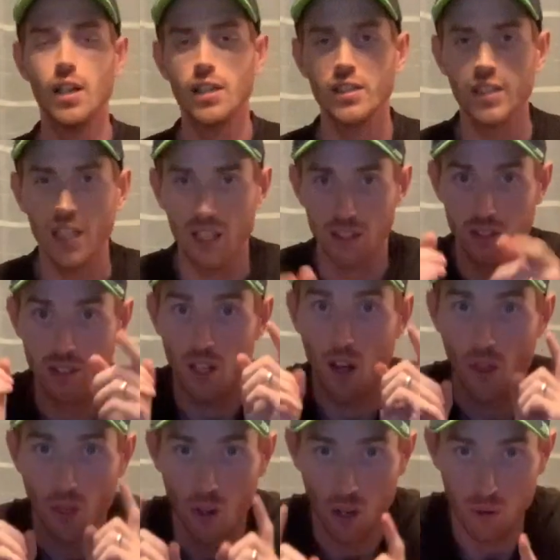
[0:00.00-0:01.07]
Yes,
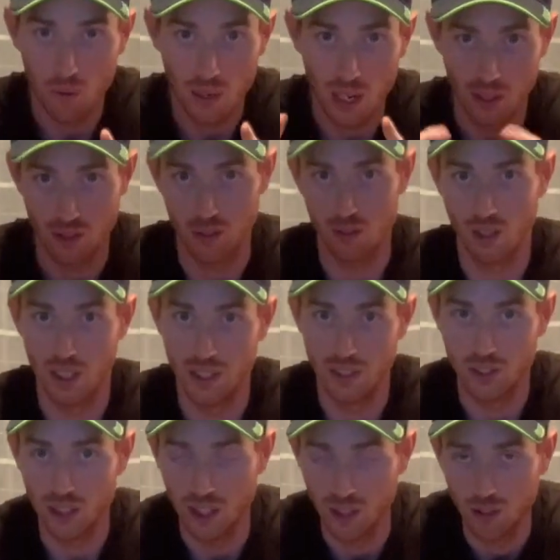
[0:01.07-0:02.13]

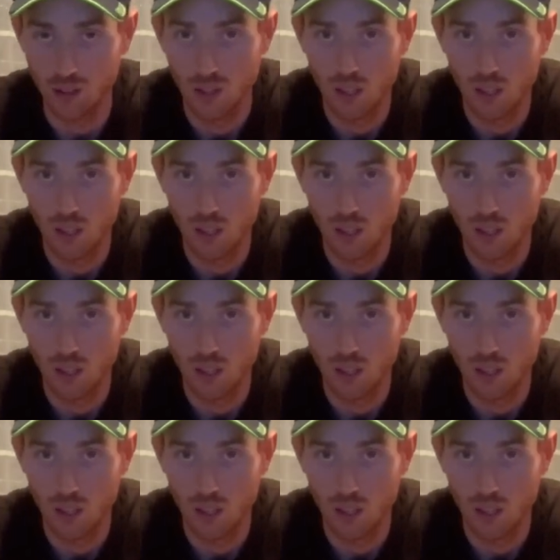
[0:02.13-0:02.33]
TheRogersLand channel.